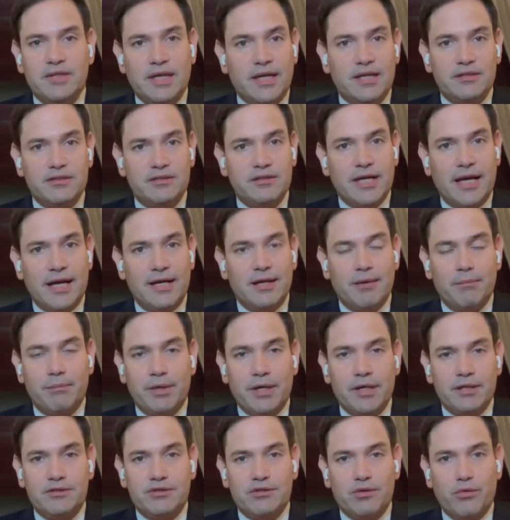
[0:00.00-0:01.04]
that can stand up
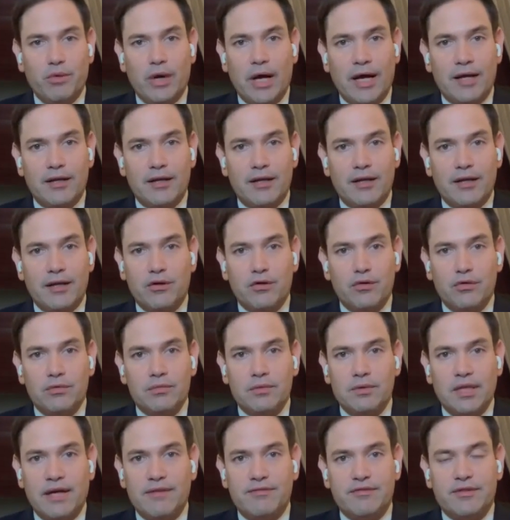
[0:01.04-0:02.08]
against a radical
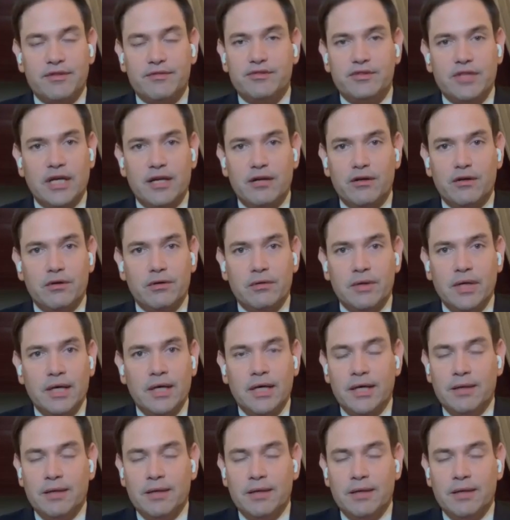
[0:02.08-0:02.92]
left of center,